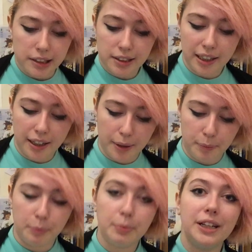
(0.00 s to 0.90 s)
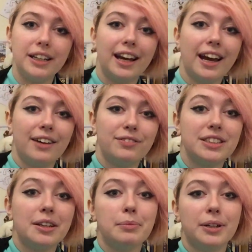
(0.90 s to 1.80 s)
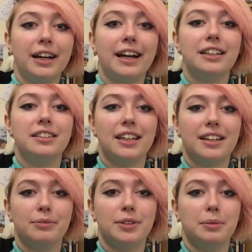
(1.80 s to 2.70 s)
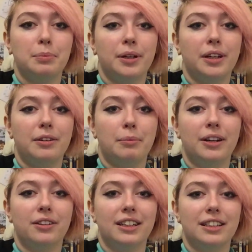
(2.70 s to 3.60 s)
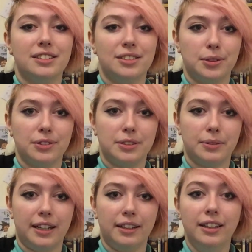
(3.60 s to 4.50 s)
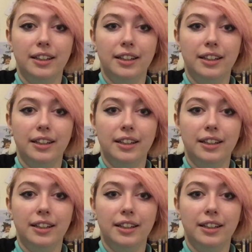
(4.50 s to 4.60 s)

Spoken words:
But I have Sombra, and I'm going to put her on my online store as well.